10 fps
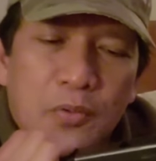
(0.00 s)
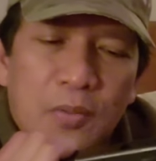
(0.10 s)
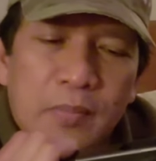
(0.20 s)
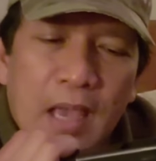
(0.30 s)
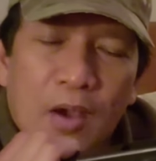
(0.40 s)

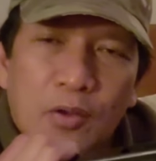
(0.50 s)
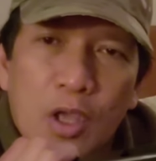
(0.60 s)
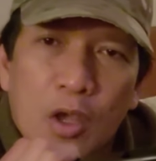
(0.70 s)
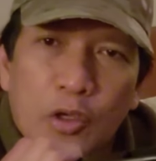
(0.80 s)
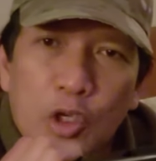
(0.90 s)
them down,
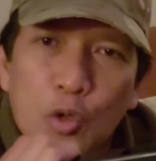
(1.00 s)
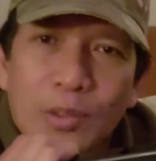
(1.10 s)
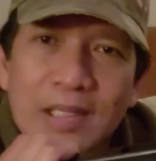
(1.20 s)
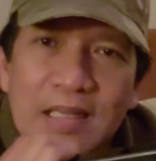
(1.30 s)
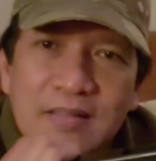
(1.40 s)
you
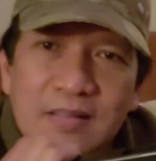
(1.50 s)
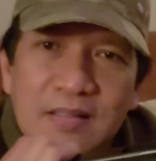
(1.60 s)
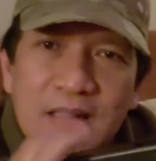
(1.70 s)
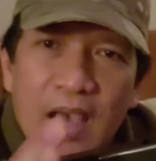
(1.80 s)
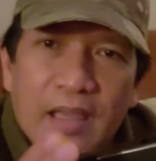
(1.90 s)
release the
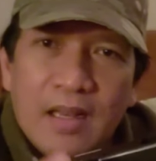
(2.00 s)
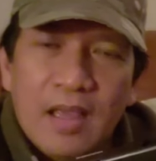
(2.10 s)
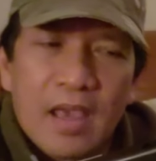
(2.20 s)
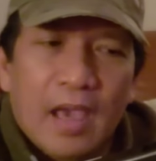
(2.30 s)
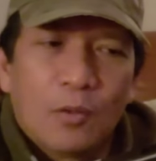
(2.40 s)
slide.
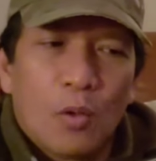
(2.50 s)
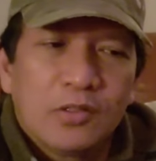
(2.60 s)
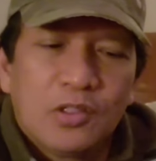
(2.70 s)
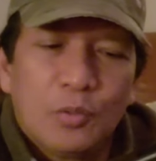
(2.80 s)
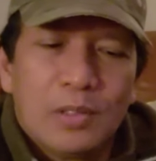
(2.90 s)
And
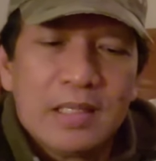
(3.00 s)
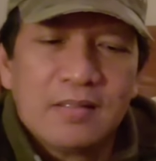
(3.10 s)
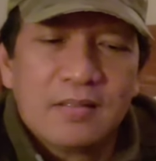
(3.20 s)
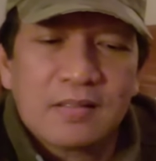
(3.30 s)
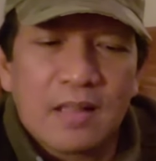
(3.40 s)
once you
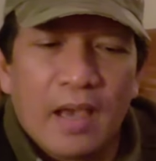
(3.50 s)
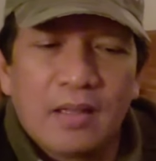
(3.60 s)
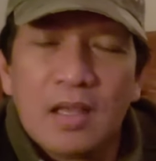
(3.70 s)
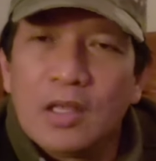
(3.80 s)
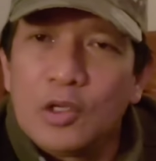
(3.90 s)
release the
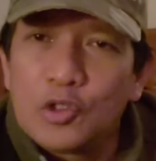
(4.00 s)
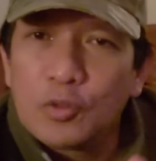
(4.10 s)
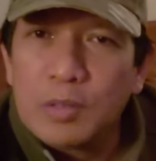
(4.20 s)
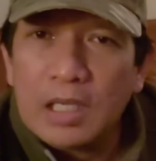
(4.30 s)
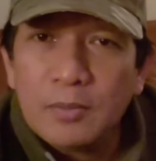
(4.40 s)
slide, you
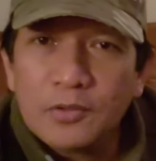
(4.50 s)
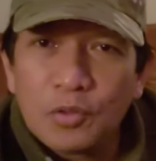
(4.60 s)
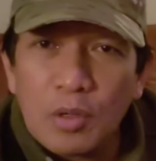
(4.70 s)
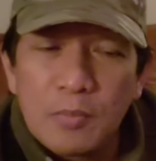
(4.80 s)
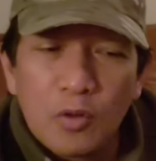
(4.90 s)
should be able
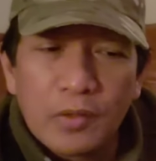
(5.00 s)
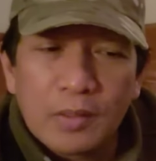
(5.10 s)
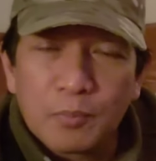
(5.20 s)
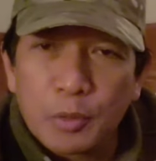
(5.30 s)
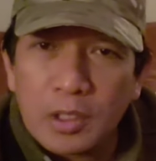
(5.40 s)
to remove
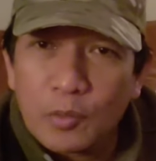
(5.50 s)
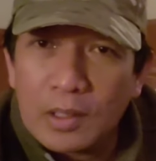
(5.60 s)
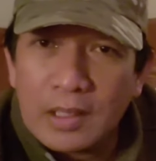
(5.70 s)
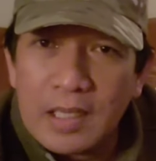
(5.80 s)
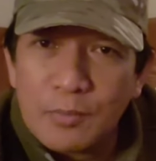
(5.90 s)
it pretty
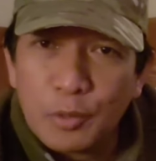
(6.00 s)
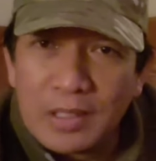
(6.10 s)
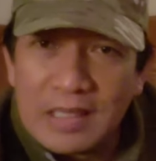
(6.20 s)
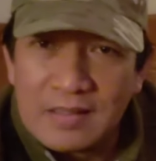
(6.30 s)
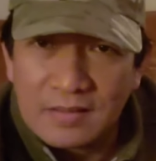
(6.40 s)
quickly and
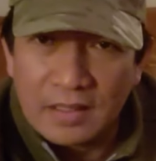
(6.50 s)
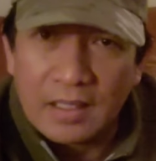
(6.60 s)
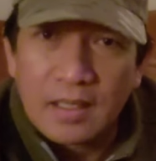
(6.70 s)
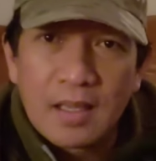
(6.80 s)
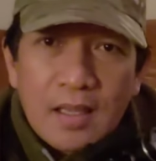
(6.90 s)
pretty
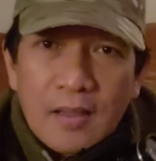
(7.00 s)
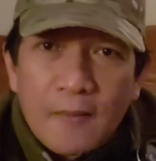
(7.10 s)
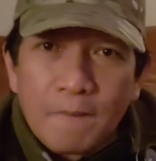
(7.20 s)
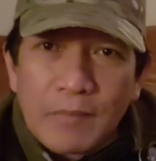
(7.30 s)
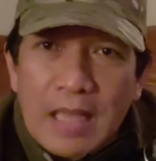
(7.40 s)
easily.
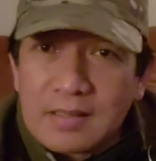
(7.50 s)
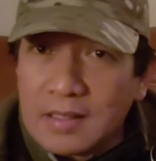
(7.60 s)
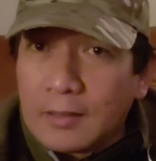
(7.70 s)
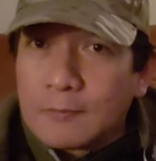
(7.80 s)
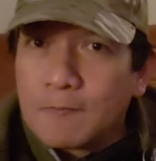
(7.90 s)
That's
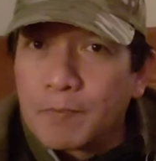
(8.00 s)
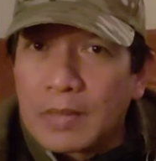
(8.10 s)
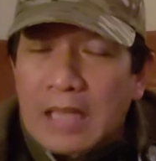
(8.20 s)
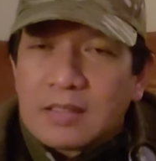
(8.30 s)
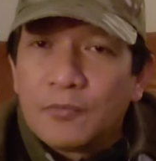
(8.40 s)
it.
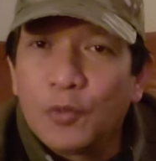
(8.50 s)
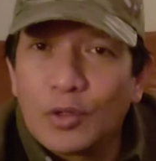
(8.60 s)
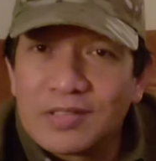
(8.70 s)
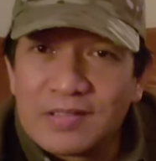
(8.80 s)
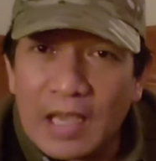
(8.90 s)
That's the
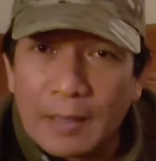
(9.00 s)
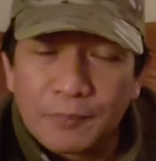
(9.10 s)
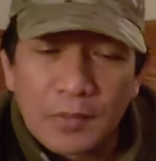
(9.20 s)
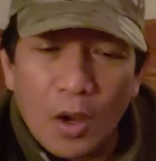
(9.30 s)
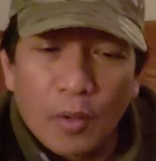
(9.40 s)
first
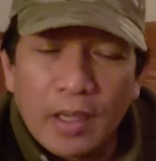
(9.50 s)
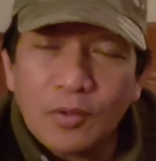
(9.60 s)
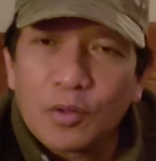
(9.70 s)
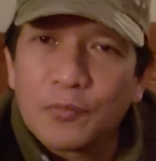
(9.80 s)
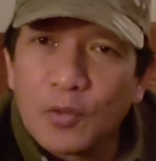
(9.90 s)
step, all right?
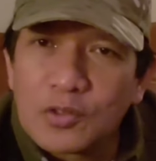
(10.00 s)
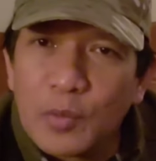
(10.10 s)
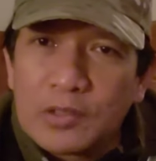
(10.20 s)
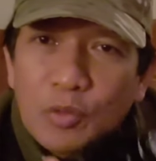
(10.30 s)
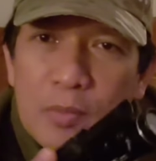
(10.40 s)
Or the first
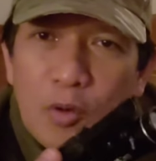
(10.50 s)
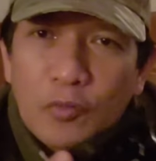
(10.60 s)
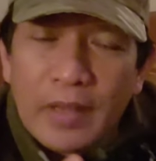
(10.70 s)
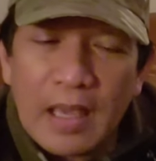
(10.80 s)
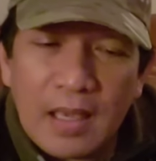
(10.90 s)
way to
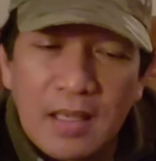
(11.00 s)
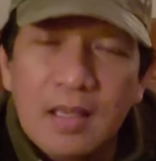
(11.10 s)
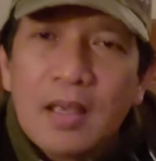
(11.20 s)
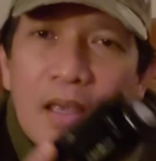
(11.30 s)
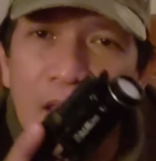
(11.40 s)
remove
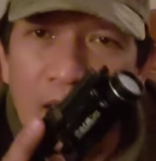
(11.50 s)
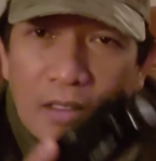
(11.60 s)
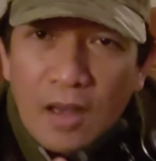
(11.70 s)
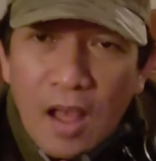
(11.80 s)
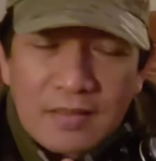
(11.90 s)
a
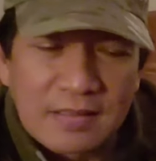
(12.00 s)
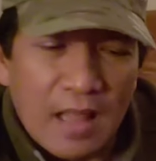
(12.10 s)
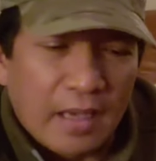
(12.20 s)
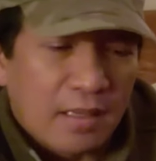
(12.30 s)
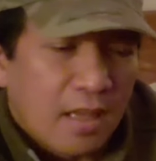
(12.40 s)
Glock
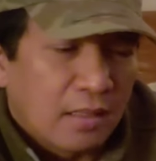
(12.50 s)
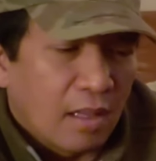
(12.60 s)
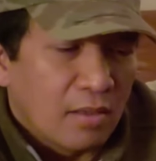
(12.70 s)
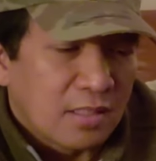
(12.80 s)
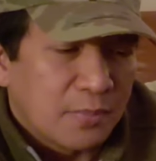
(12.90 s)
slide.
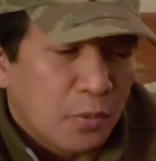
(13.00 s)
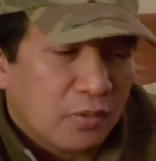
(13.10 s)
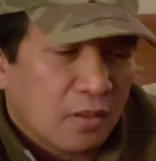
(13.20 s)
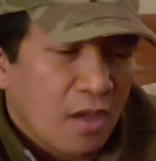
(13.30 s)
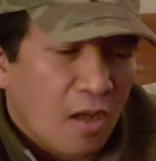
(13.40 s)
Now let's put
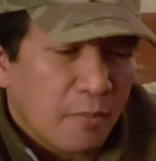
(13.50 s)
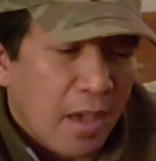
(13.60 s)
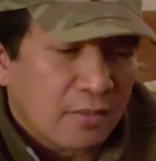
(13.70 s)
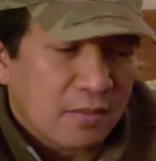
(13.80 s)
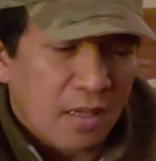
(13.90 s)
the gun
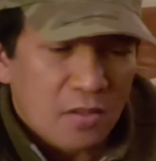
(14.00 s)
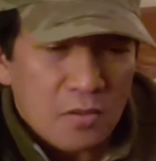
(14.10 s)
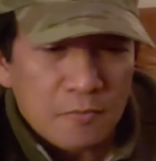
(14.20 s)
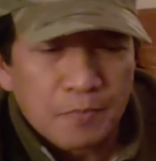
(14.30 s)
back together,